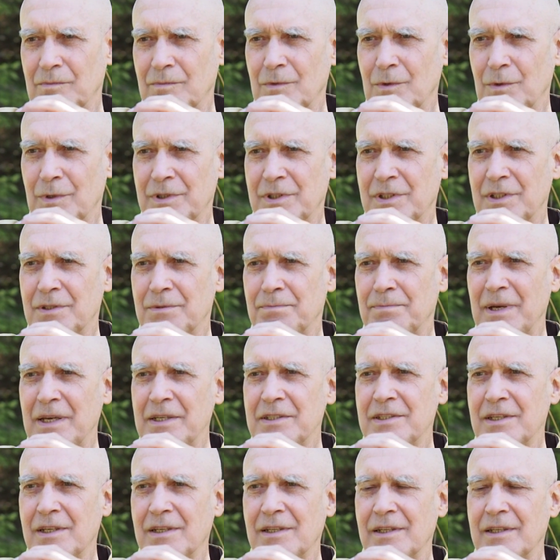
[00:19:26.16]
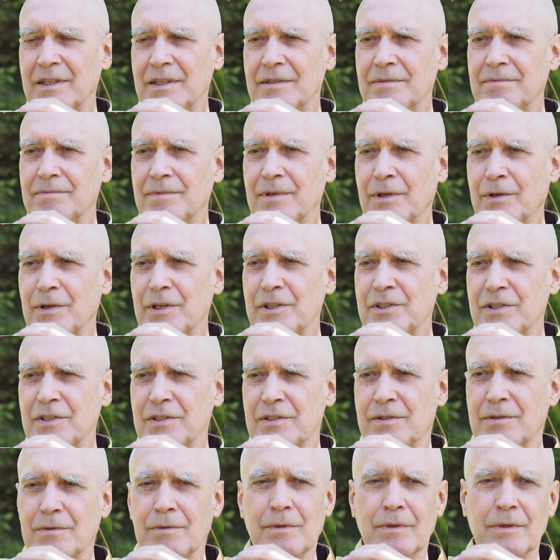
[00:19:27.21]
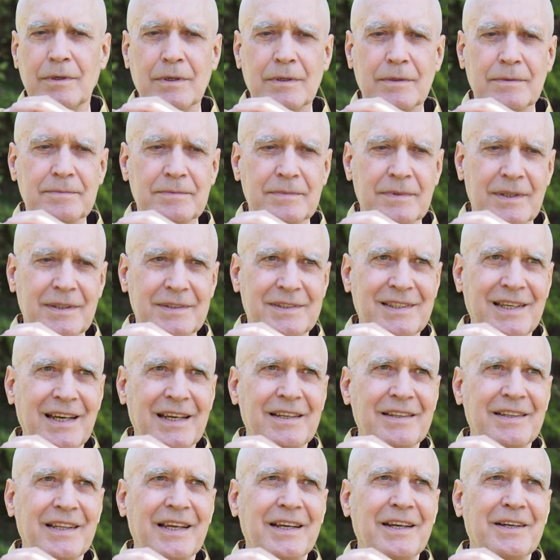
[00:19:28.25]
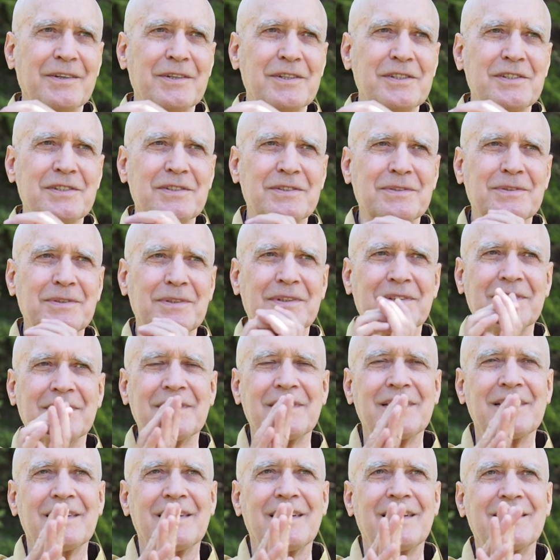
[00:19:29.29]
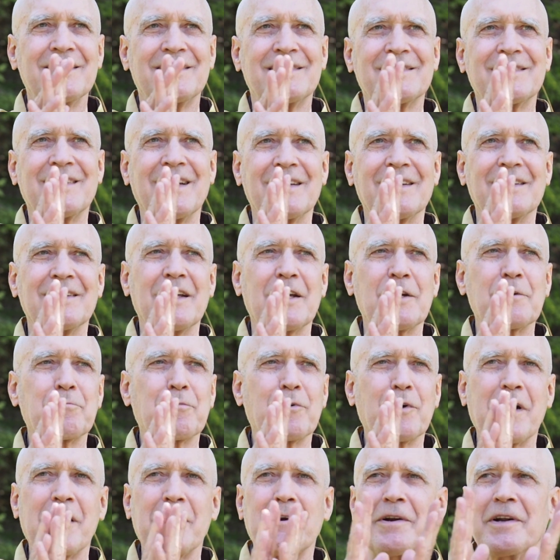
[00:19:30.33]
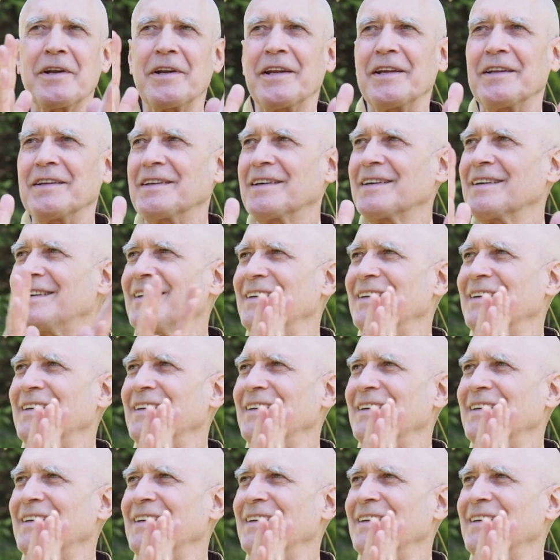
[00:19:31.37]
Which is basically the Christian school. It's kind of like a Christian school. It's got a lot of prayer in it.